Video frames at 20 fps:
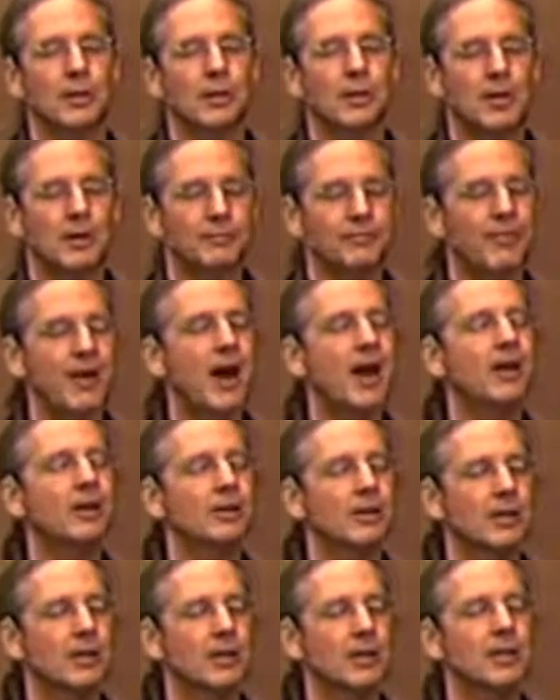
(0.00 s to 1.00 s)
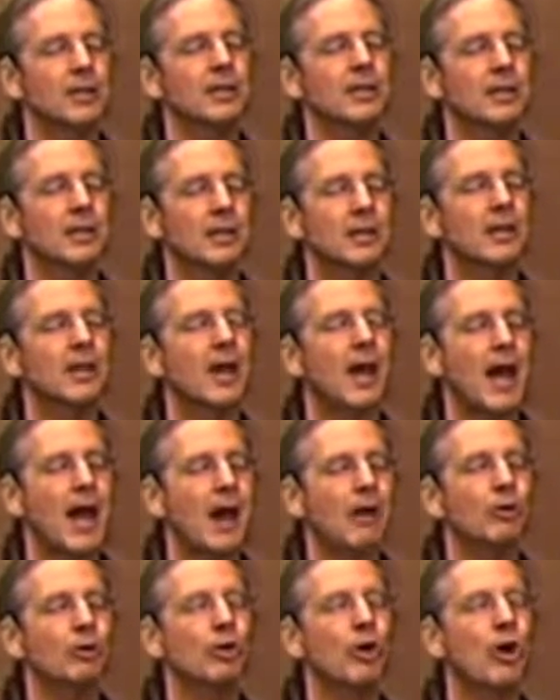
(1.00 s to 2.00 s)
a fire in
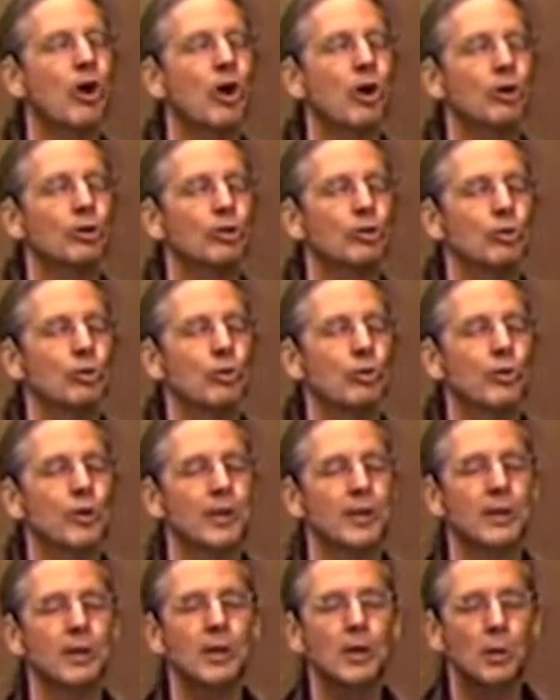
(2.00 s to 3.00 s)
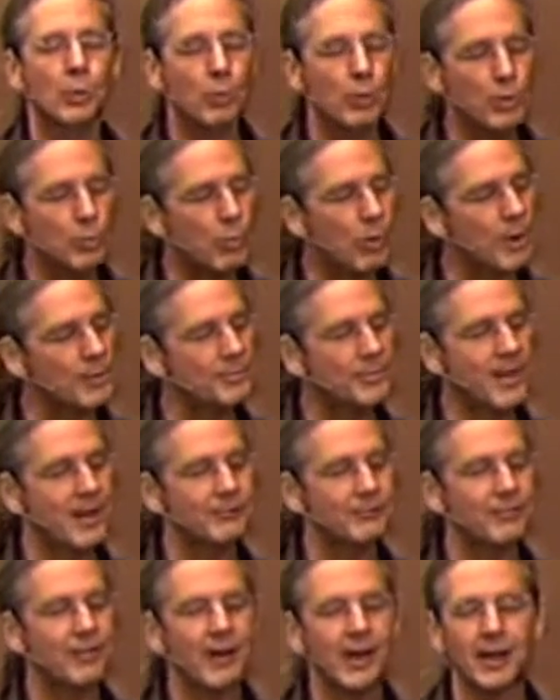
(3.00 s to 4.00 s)
our heart, Lord, and we want
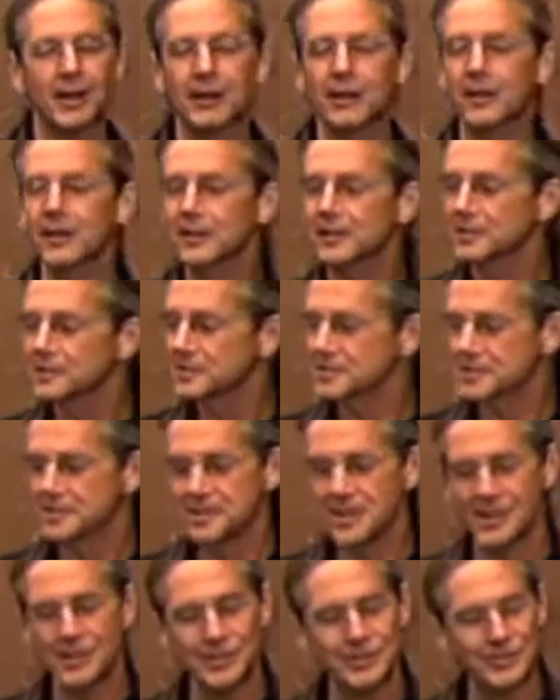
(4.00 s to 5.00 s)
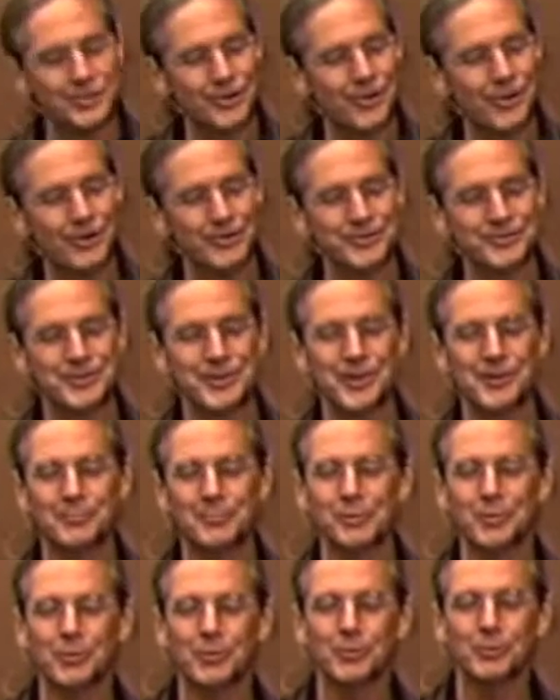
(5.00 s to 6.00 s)
that fire to stay charged up,
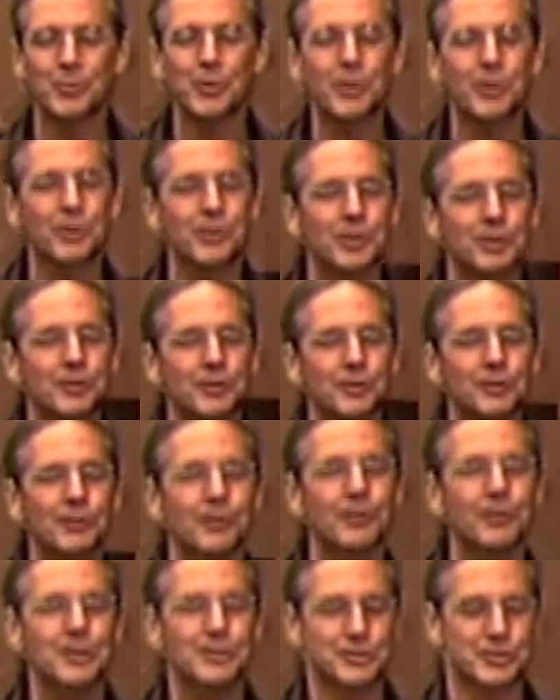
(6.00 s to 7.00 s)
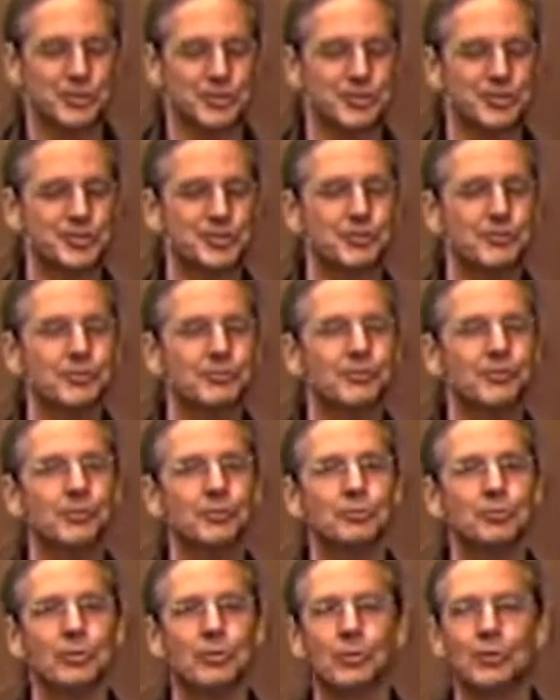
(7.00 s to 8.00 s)
Lord. We are here to serve
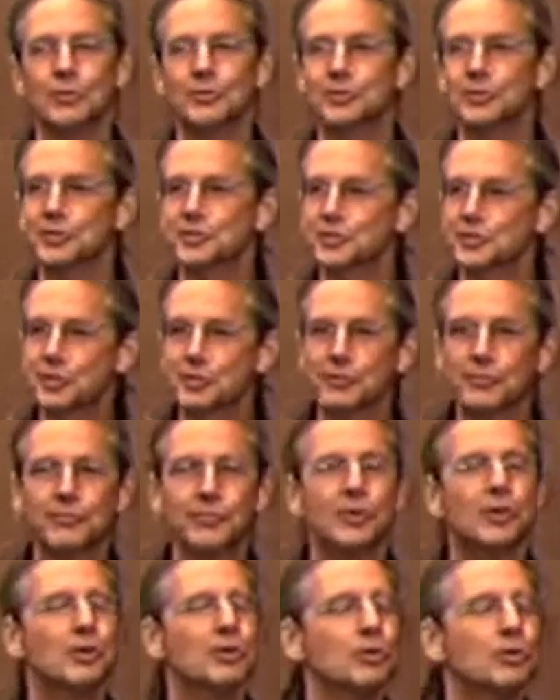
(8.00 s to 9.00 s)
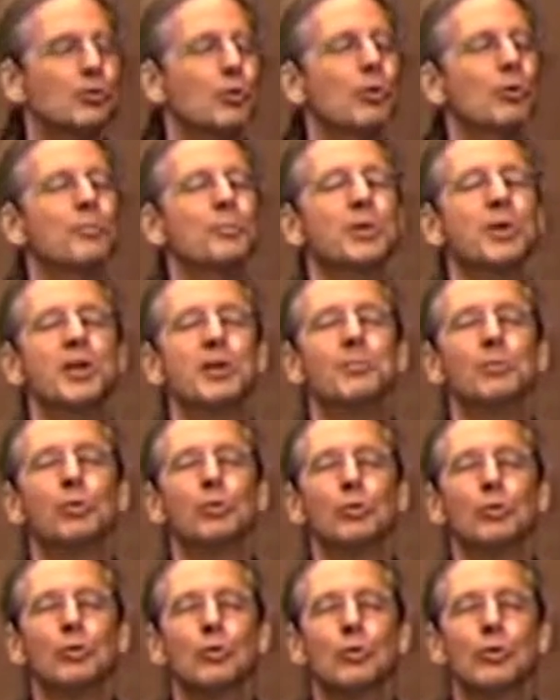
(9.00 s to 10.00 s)
you, Lord, to serve your
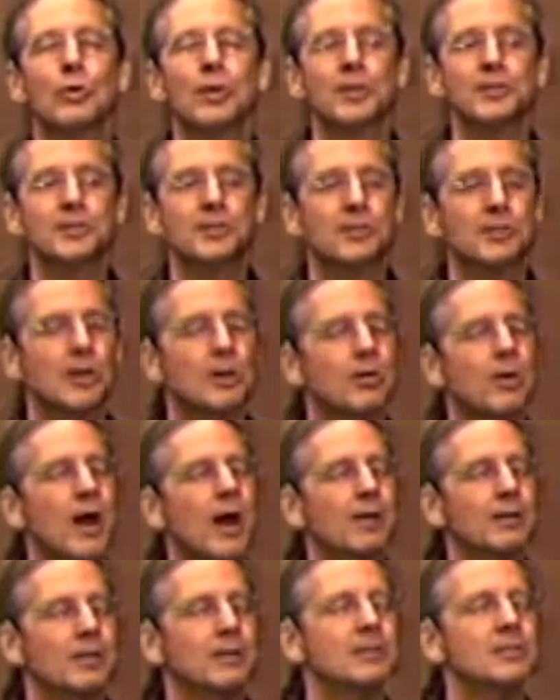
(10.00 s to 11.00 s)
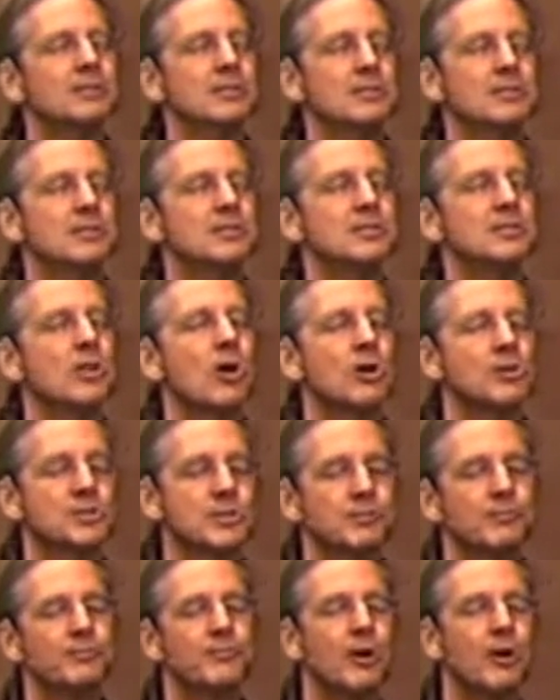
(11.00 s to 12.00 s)
people, Lord, and to go out into this
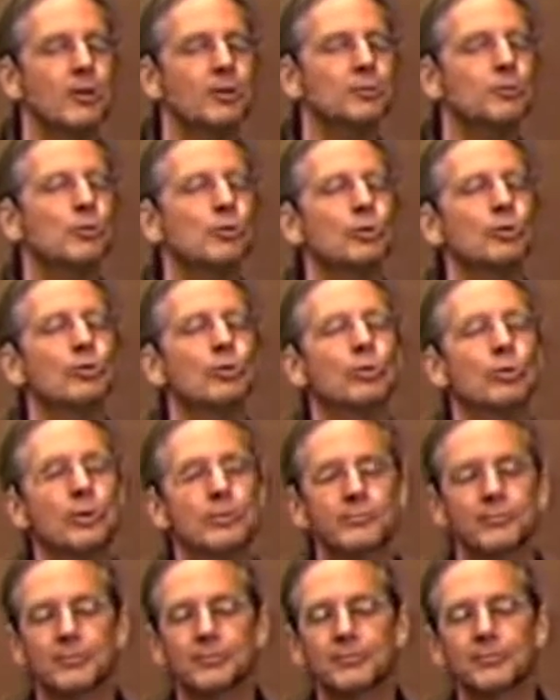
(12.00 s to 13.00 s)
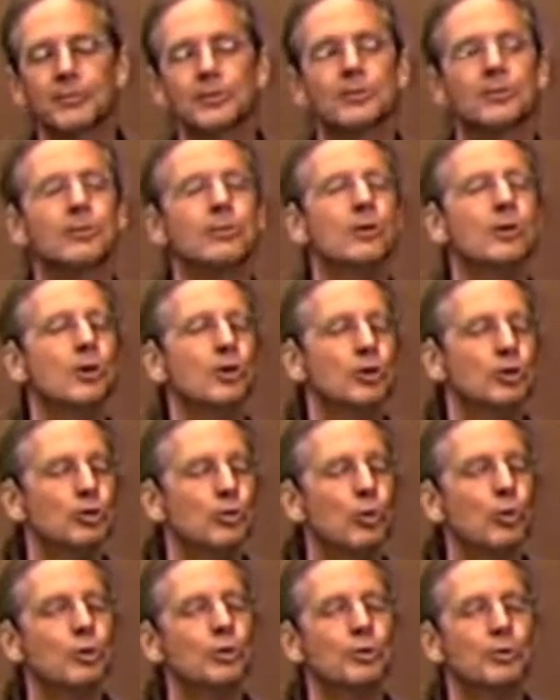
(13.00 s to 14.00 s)
lost and fallen world, Lord, and fulfill
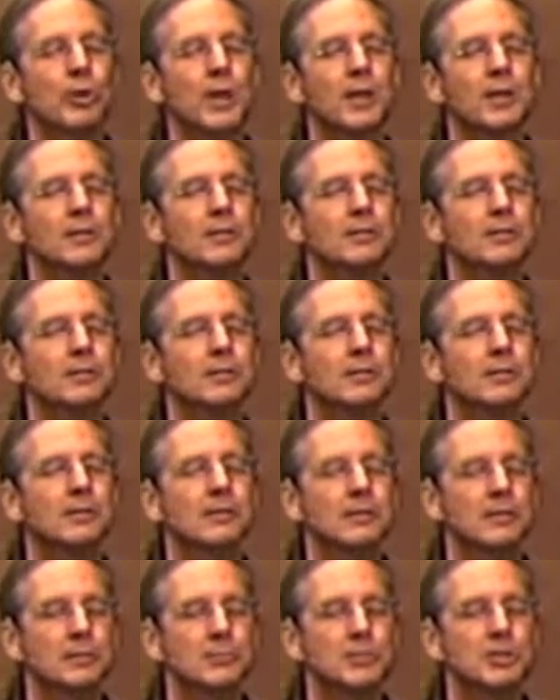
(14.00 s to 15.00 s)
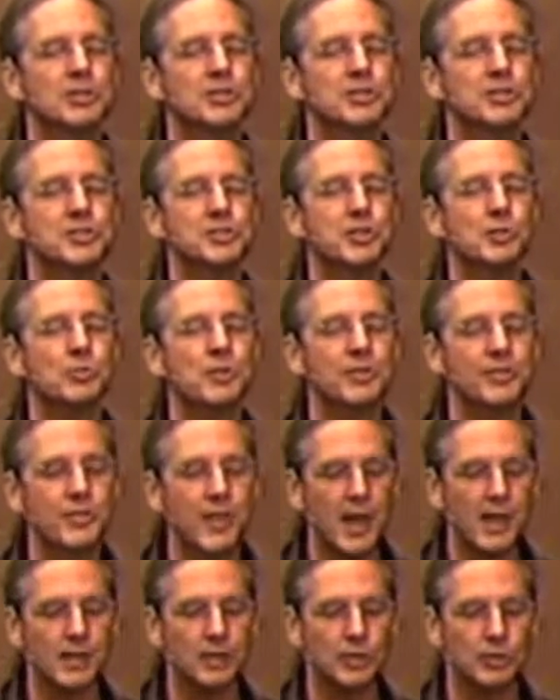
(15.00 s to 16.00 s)
your great commission. So we
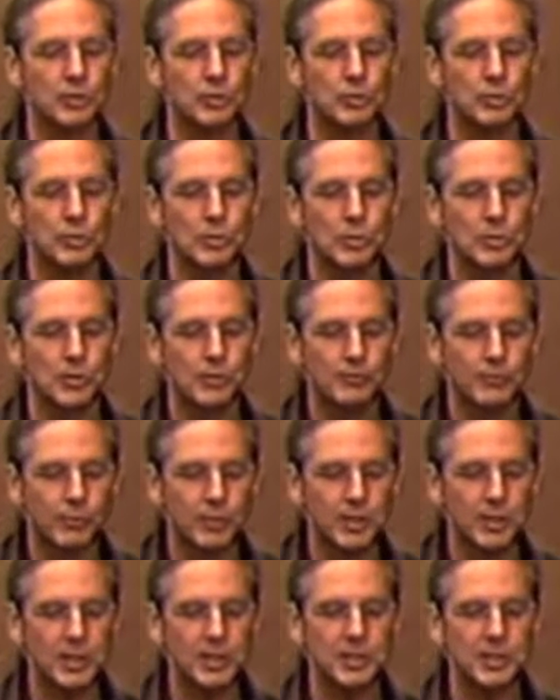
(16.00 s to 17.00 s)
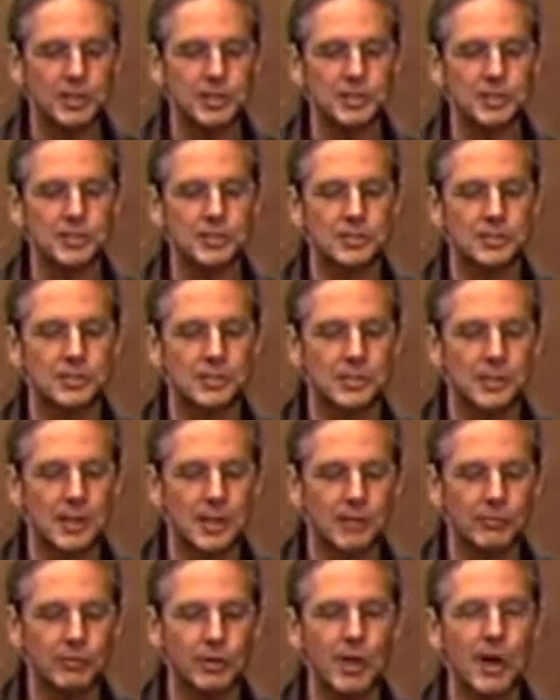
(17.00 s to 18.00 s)
thank you for each
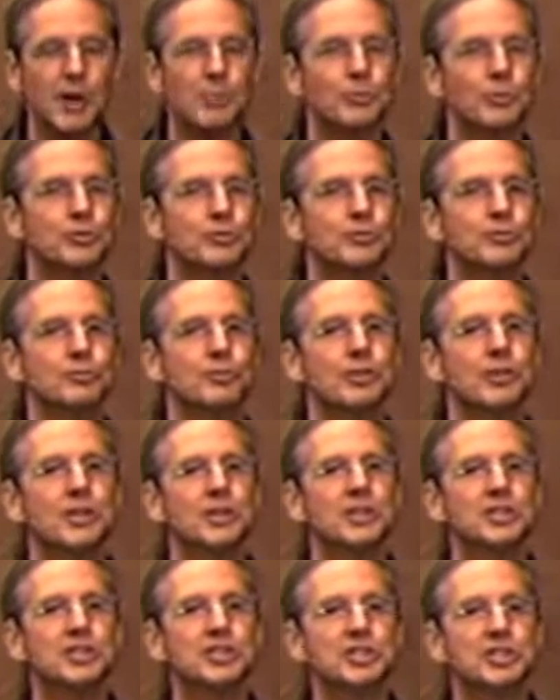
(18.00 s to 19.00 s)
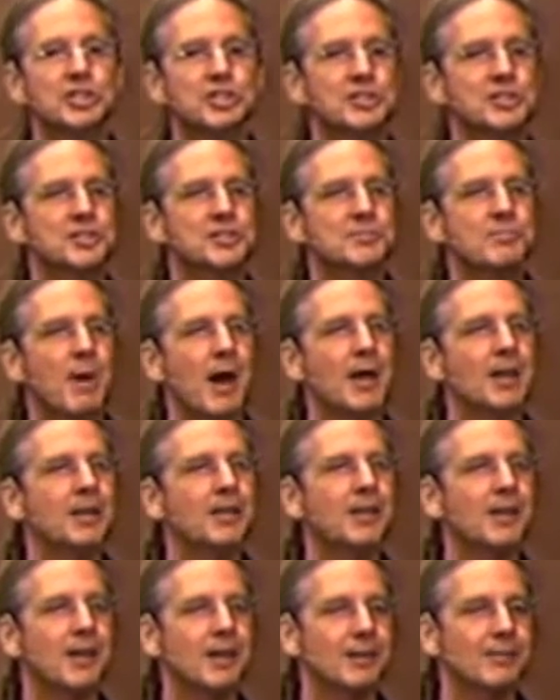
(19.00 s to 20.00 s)
and every opportunity. In Jesus'
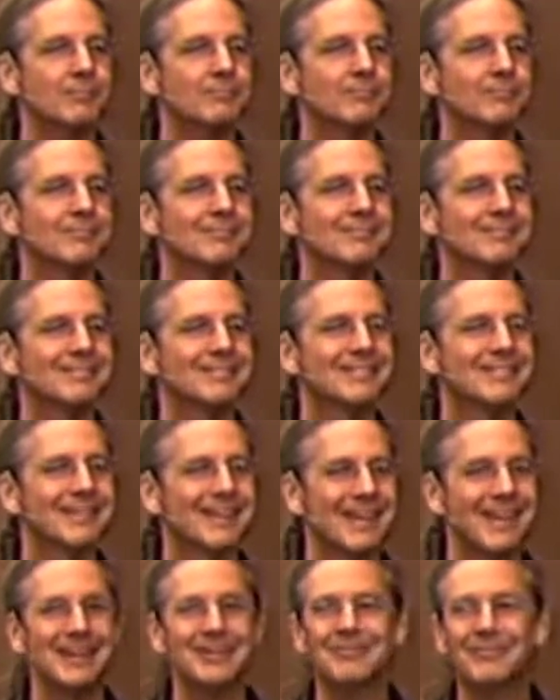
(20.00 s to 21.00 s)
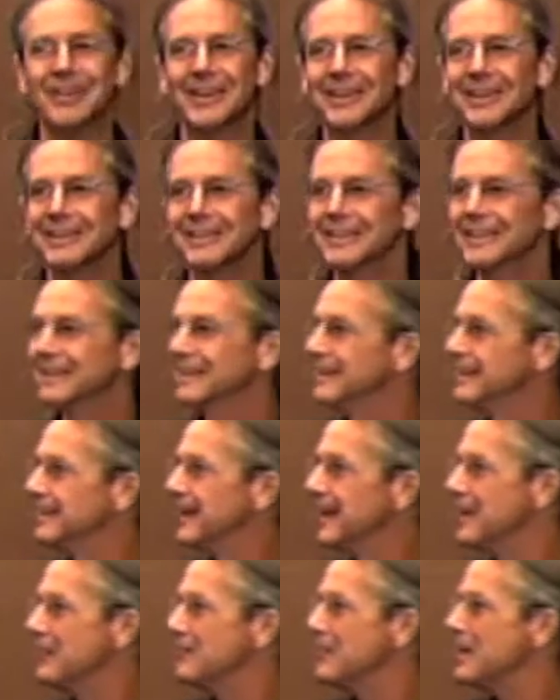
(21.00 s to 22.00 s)
mighty name, amen.
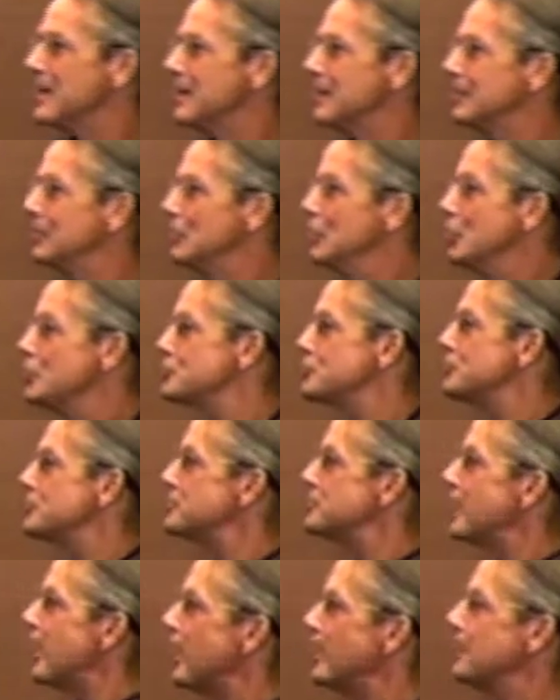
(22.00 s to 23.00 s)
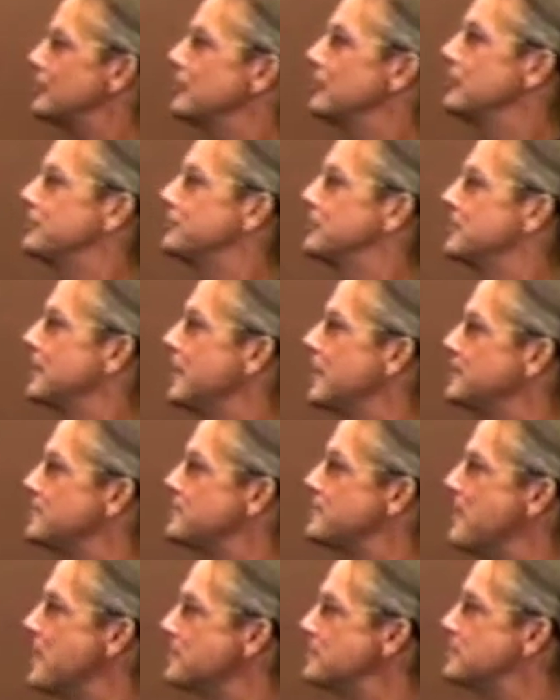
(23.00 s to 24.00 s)
Amen. And so the title of
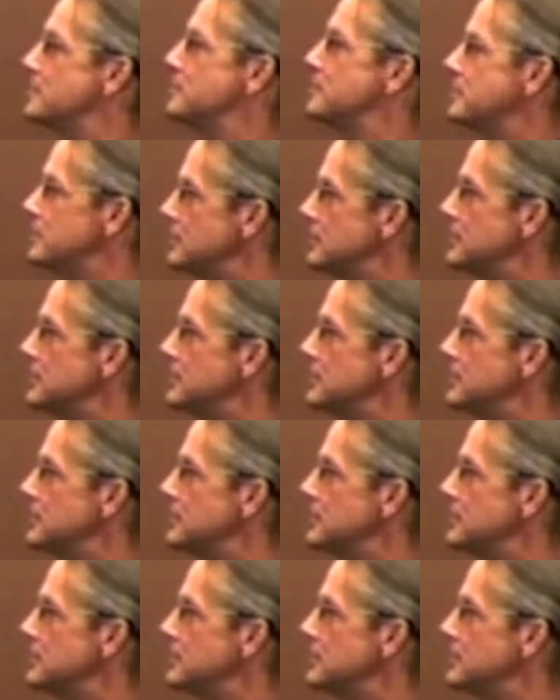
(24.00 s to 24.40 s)
today's message